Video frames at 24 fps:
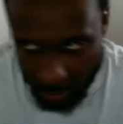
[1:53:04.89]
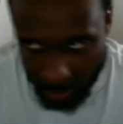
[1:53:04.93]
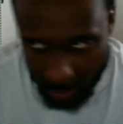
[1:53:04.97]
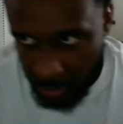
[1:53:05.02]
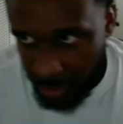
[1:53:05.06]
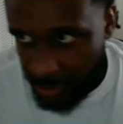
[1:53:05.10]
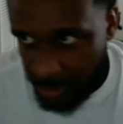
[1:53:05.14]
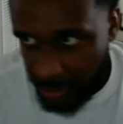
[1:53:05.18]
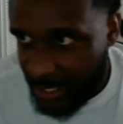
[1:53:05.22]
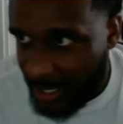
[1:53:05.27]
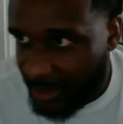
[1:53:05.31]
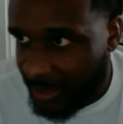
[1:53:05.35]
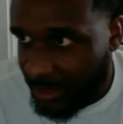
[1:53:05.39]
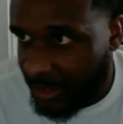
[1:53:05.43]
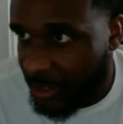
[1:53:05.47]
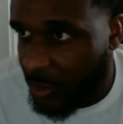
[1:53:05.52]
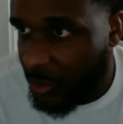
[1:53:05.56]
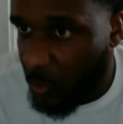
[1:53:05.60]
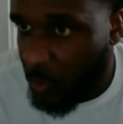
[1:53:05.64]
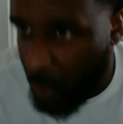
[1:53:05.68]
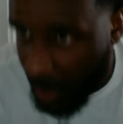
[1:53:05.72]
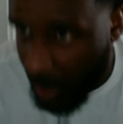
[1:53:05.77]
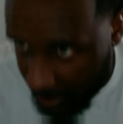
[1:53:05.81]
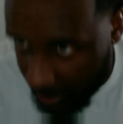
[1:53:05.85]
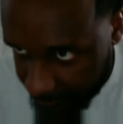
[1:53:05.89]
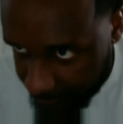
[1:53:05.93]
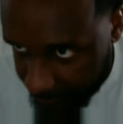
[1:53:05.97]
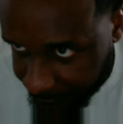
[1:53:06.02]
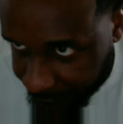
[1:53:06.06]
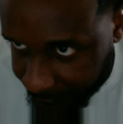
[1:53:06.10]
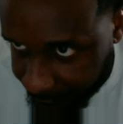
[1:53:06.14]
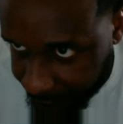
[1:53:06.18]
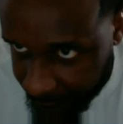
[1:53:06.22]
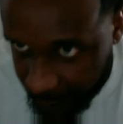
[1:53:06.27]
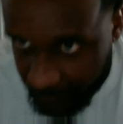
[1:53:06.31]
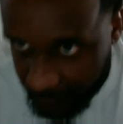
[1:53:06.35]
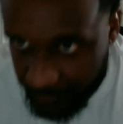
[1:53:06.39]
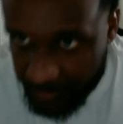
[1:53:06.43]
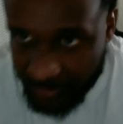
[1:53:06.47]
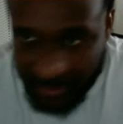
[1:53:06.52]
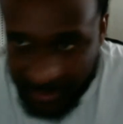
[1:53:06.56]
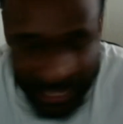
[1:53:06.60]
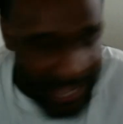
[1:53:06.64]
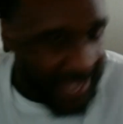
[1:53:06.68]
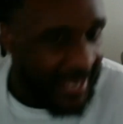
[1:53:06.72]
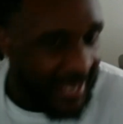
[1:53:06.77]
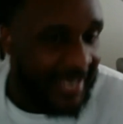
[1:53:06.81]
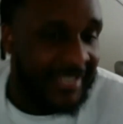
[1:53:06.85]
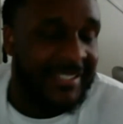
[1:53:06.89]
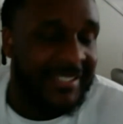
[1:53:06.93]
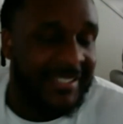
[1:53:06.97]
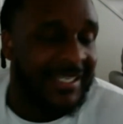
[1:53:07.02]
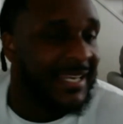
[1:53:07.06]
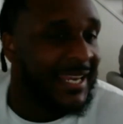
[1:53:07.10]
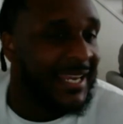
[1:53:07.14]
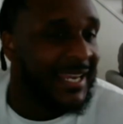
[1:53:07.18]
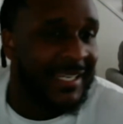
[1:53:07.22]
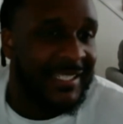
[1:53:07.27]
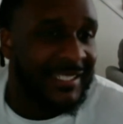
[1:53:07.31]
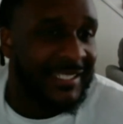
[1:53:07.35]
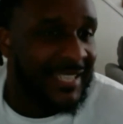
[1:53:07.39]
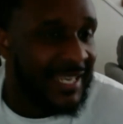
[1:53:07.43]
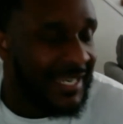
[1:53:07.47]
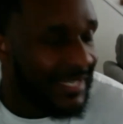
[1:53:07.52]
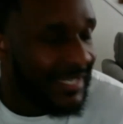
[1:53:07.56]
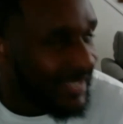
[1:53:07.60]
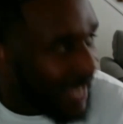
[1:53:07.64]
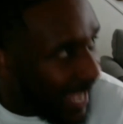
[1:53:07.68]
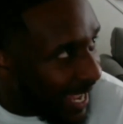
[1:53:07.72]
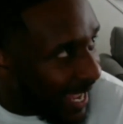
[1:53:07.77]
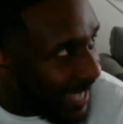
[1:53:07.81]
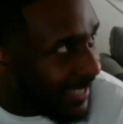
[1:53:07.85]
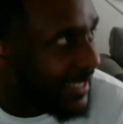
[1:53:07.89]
Telling you what, it is a not